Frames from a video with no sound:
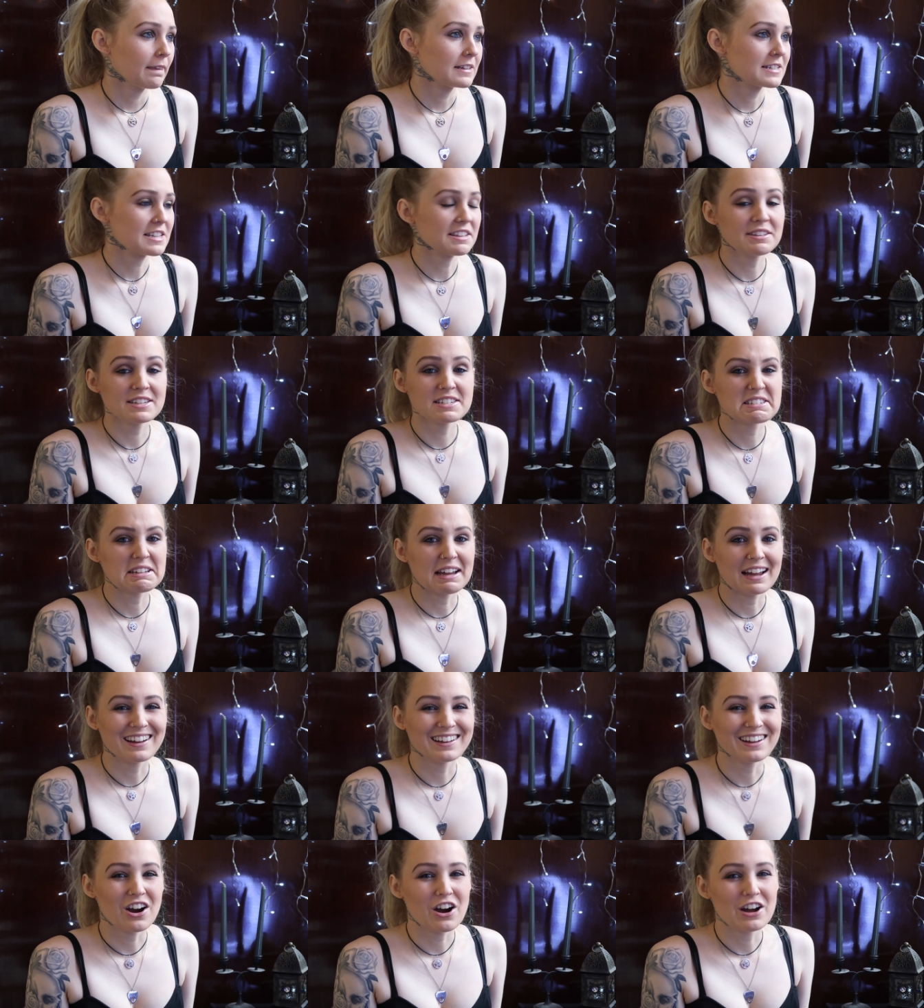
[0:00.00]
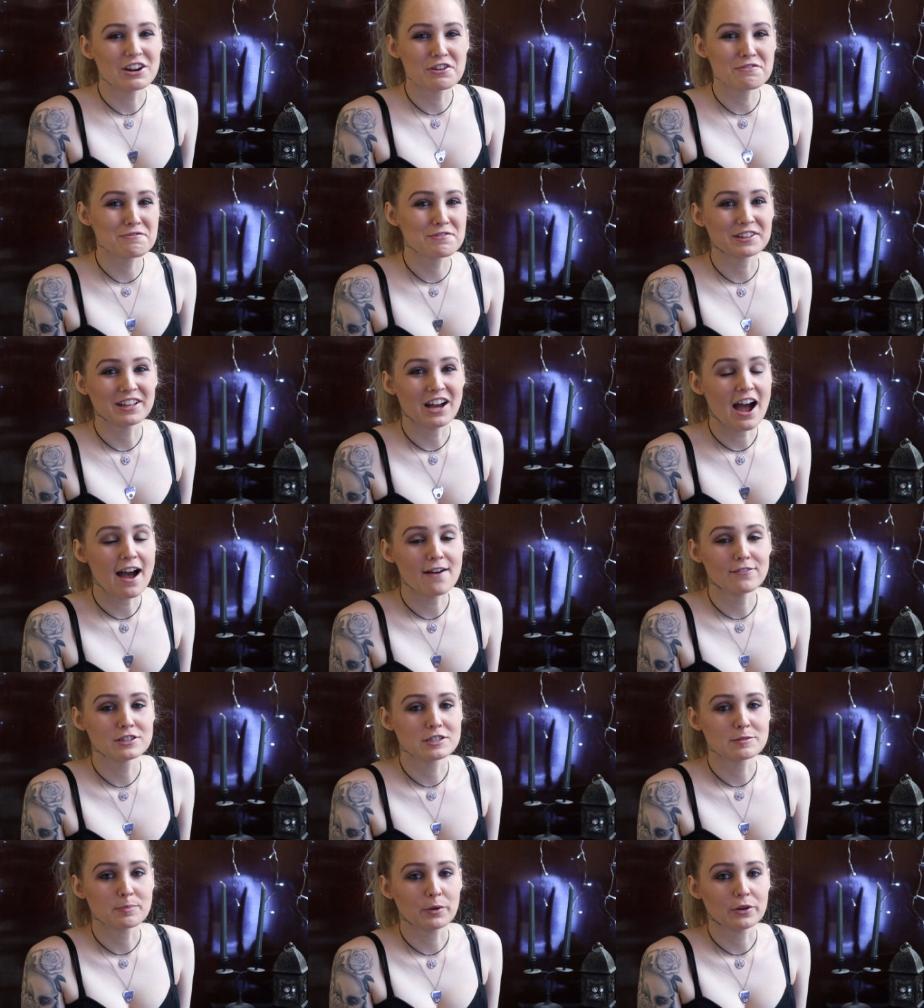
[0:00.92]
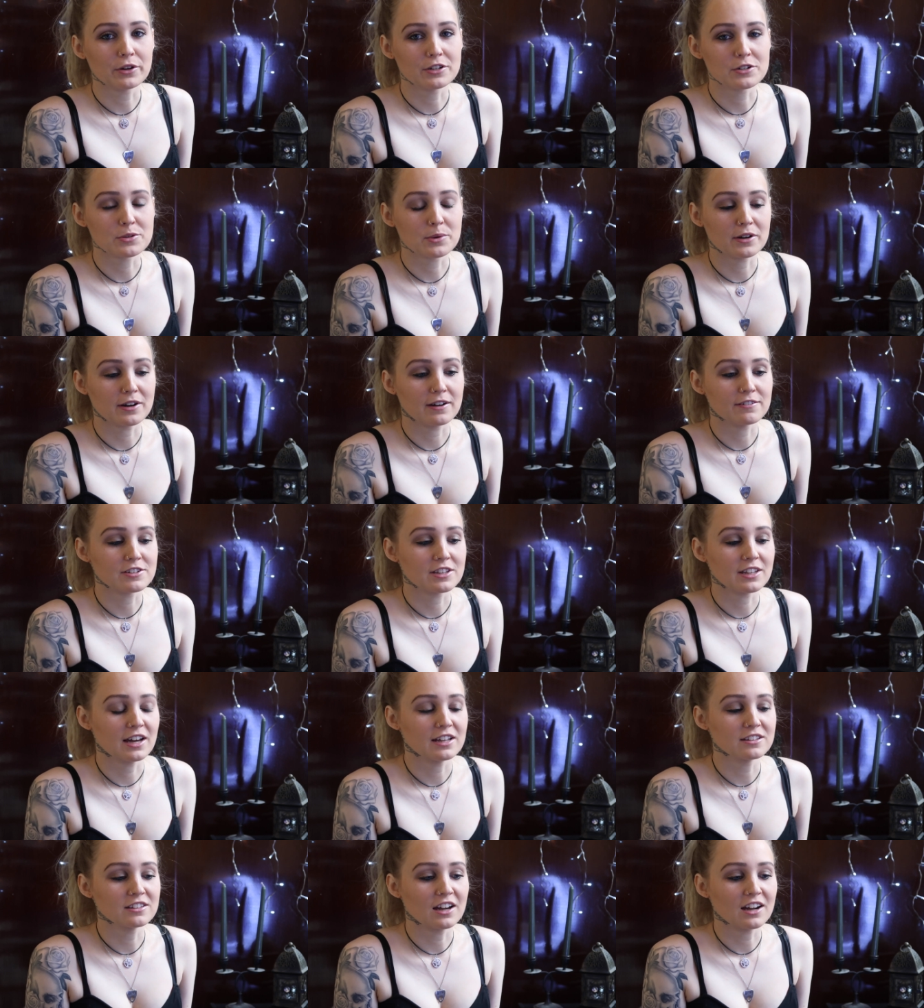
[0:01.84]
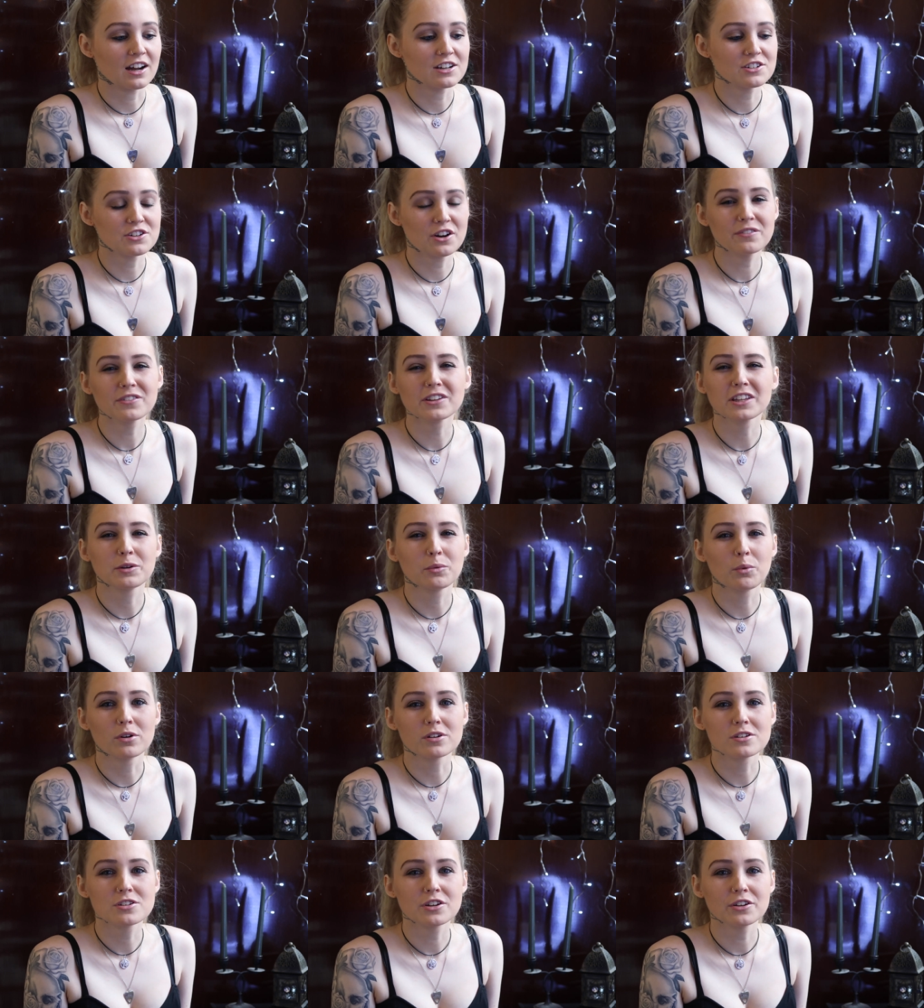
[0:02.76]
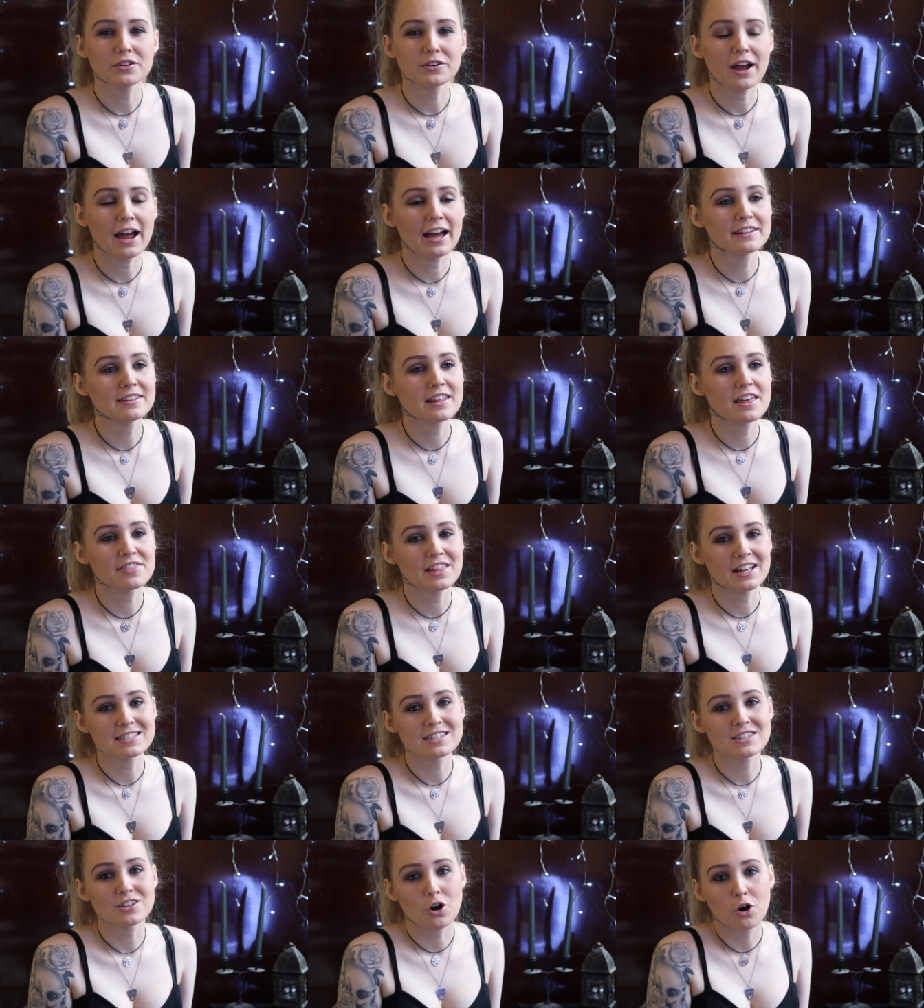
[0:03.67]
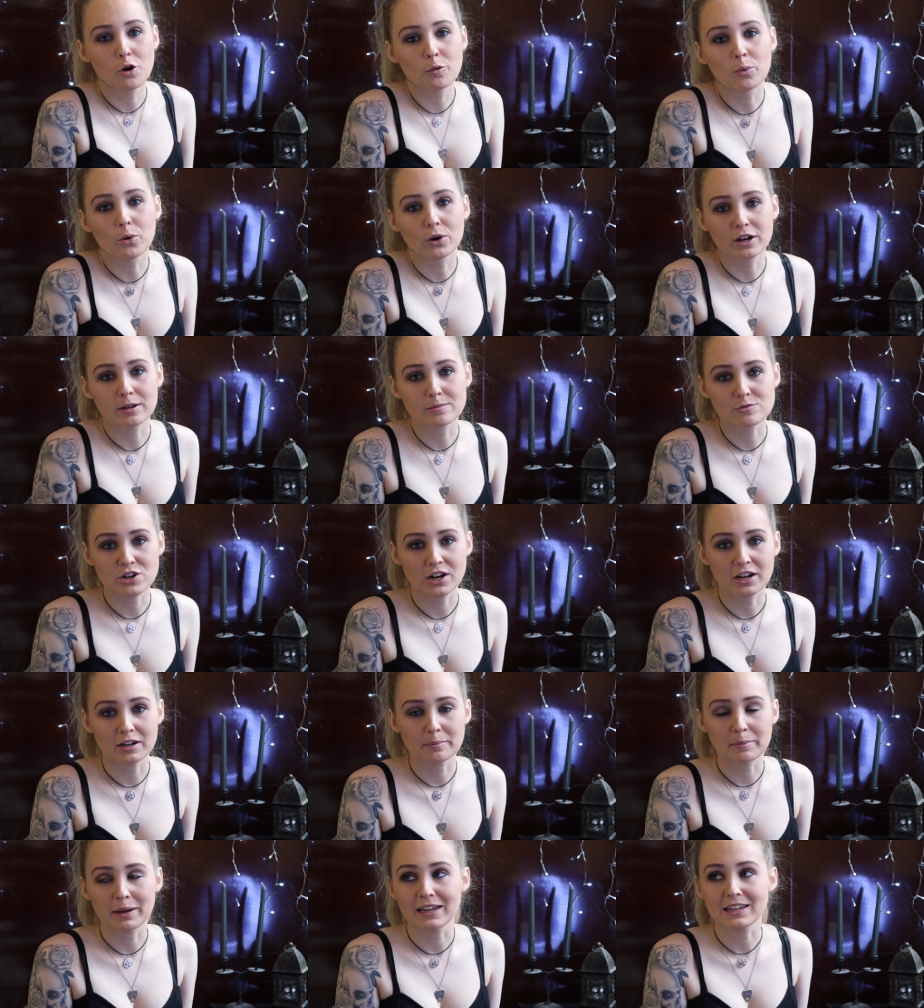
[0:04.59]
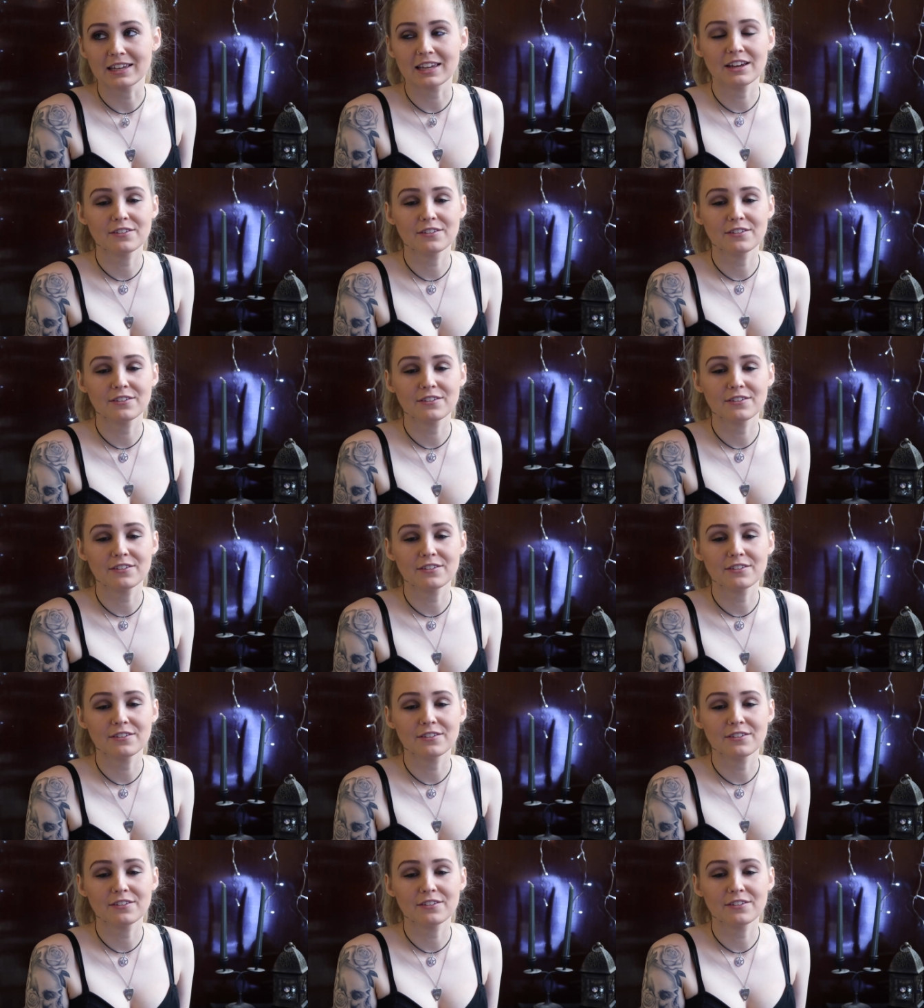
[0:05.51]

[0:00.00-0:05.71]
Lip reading: To this day, I haven't spoken to her after that. Like, I don't really want to, and that's the whole point I'm trying to make.